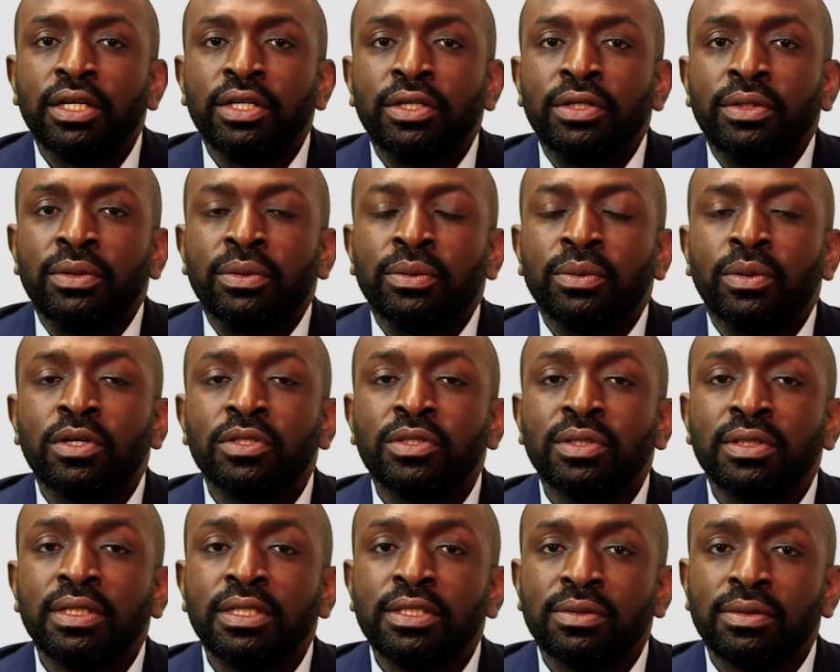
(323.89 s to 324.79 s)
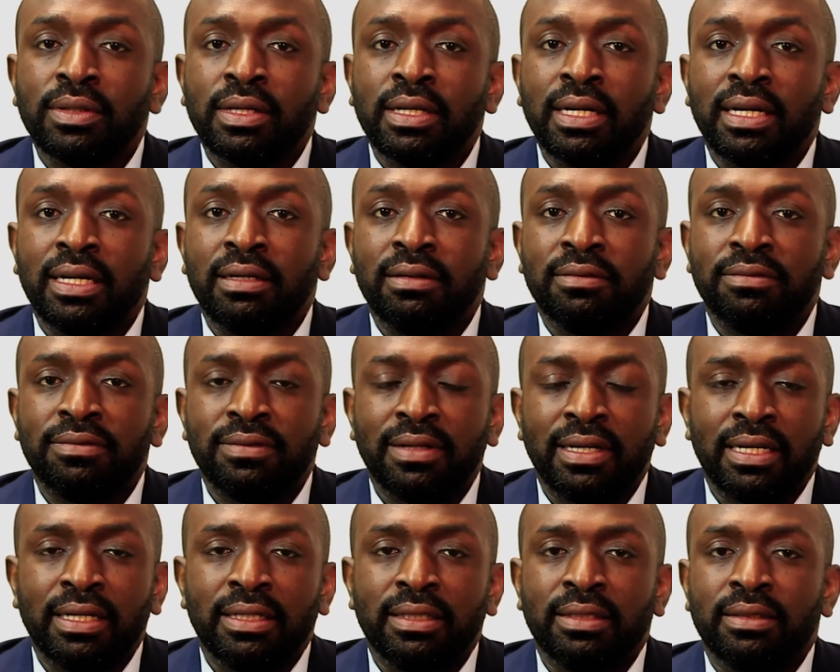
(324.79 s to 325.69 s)
You also need to
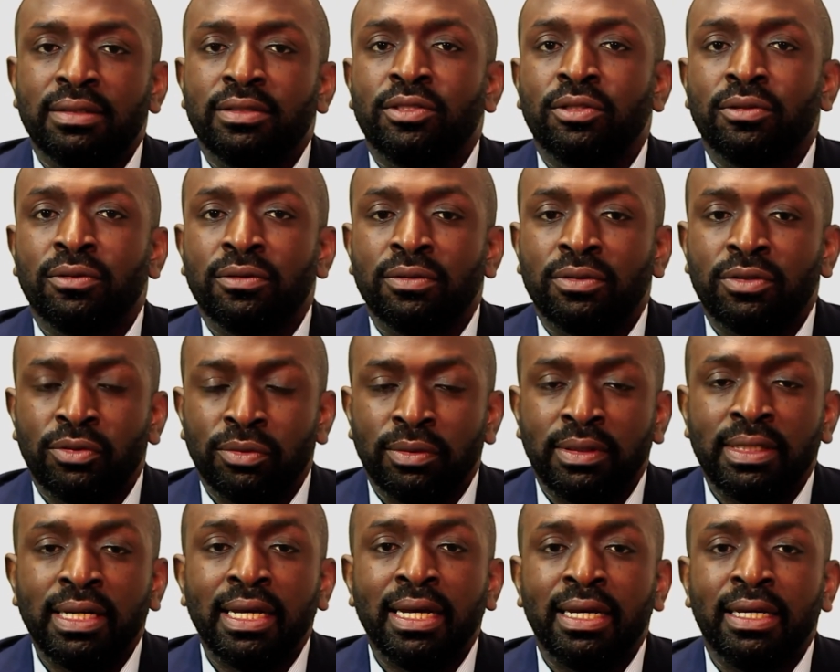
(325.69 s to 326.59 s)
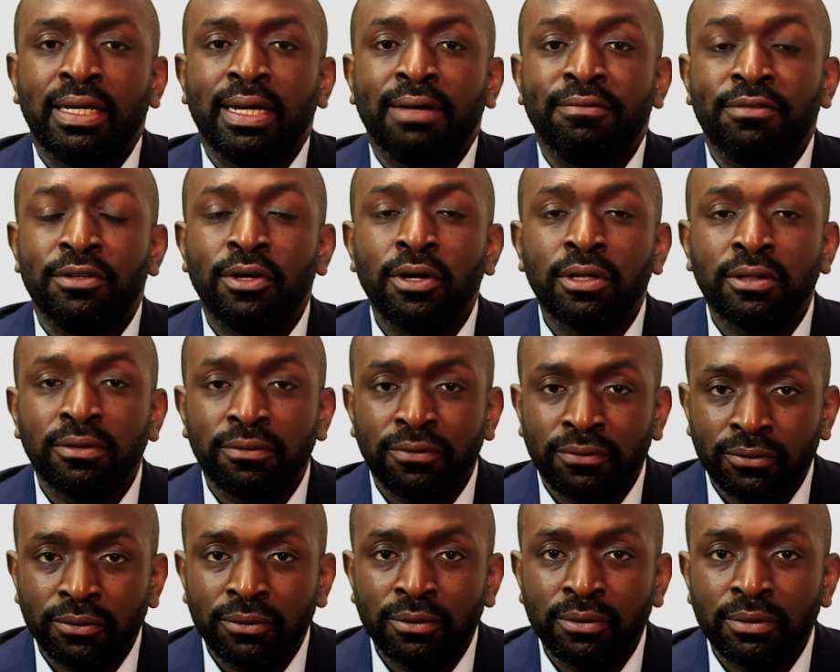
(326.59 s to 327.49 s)
clarify, so today, have you got the
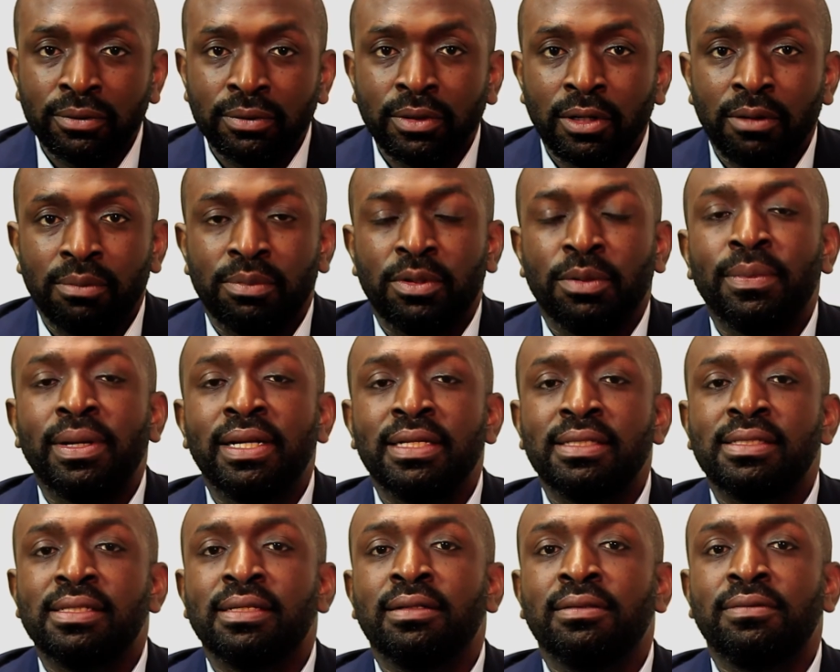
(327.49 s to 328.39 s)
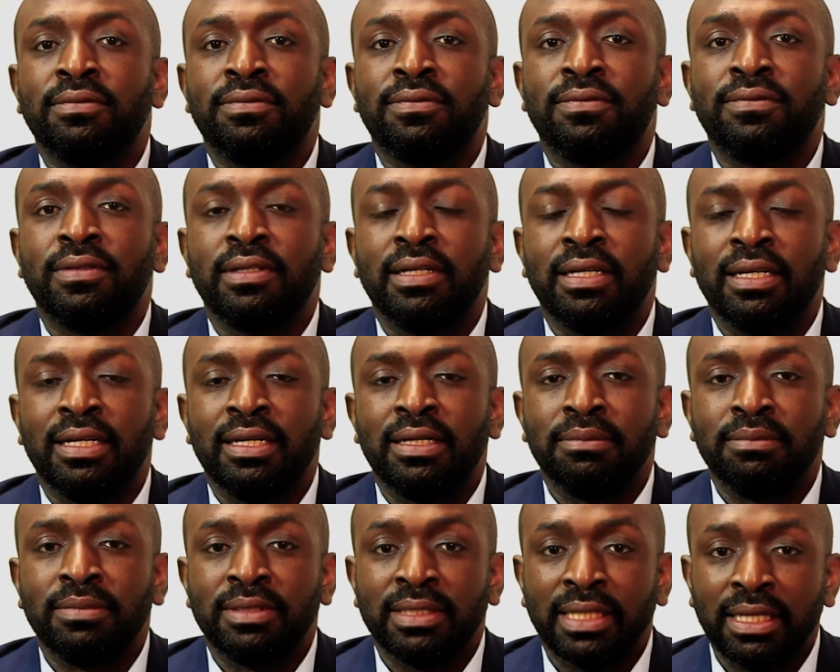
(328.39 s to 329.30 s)
full complement of
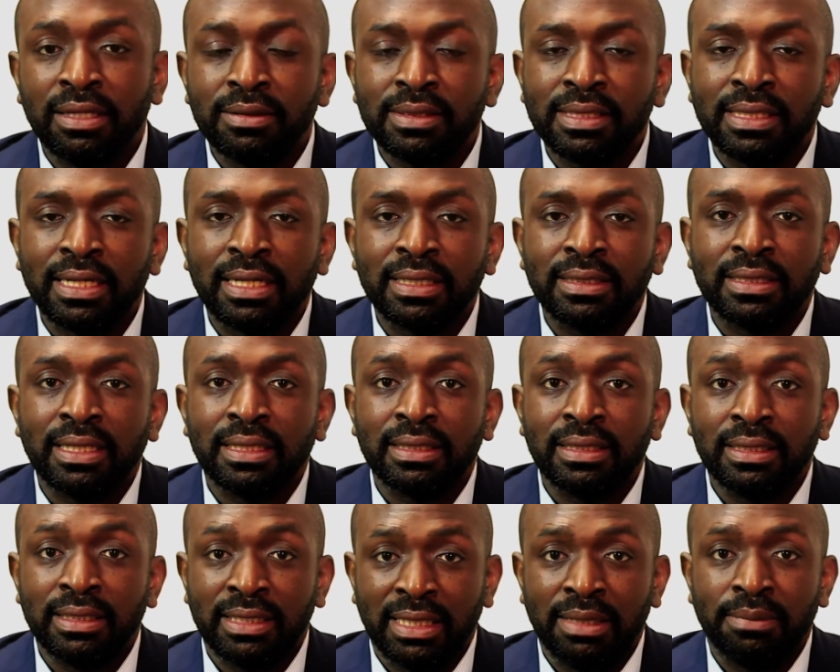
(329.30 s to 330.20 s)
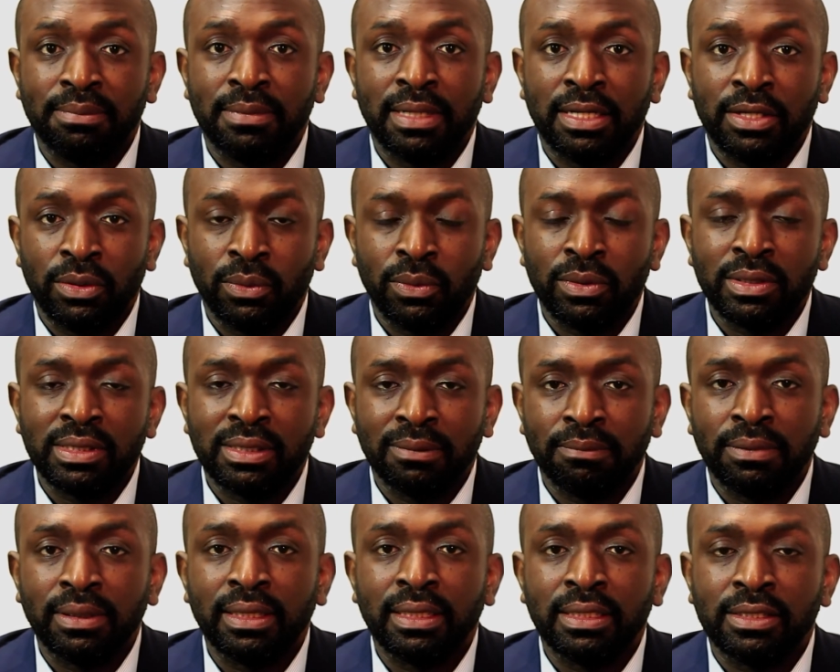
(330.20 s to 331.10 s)
skill sets and the team that you want in
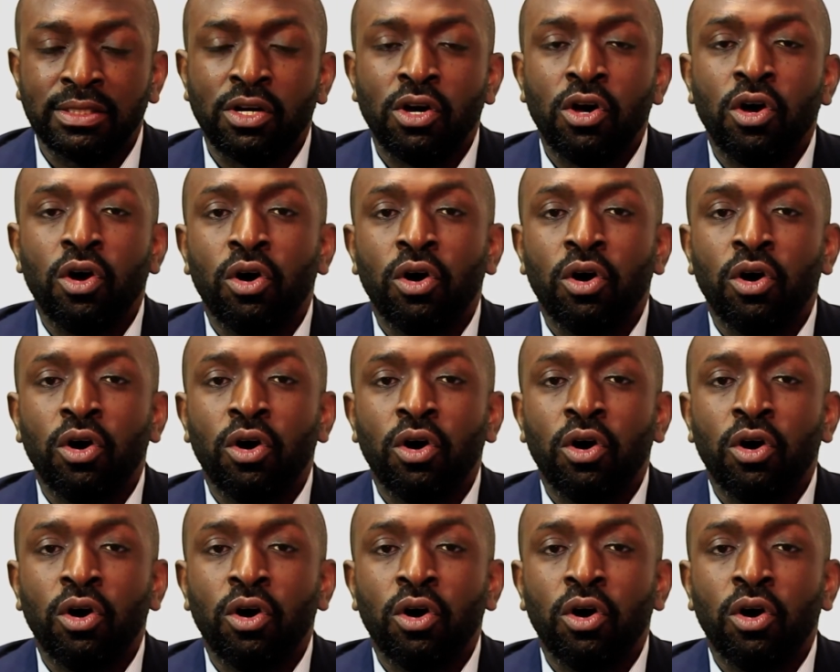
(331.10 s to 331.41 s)
place?